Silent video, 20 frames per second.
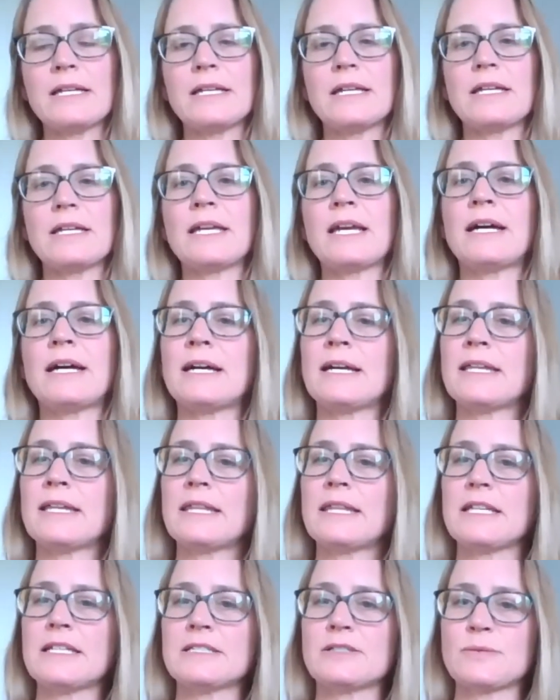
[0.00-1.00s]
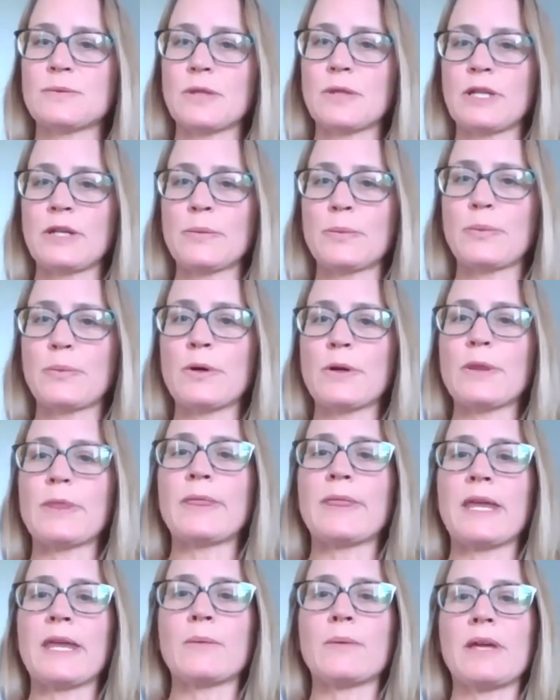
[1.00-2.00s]
Yeah, I think it's really
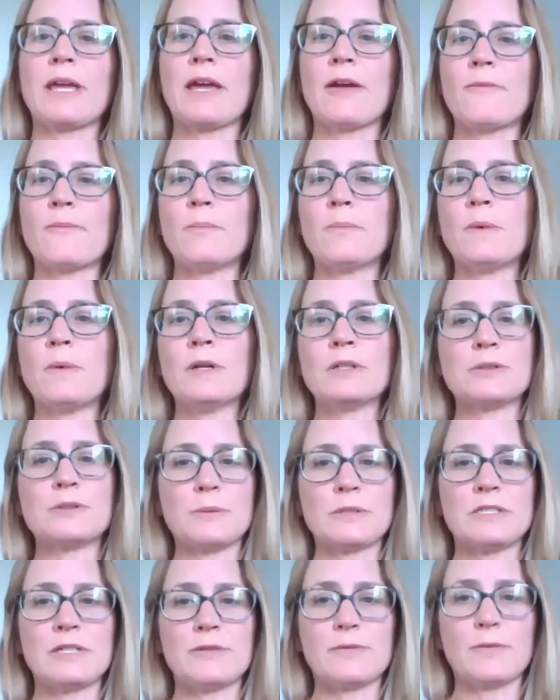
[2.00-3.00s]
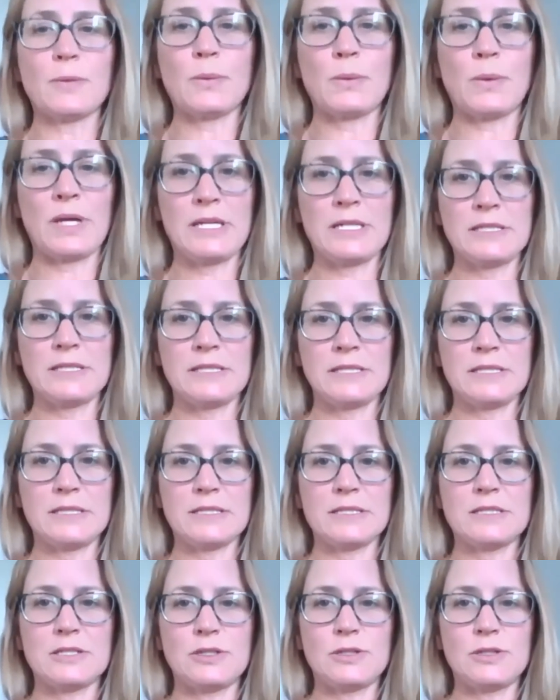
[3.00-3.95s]
important that we have multiple different ways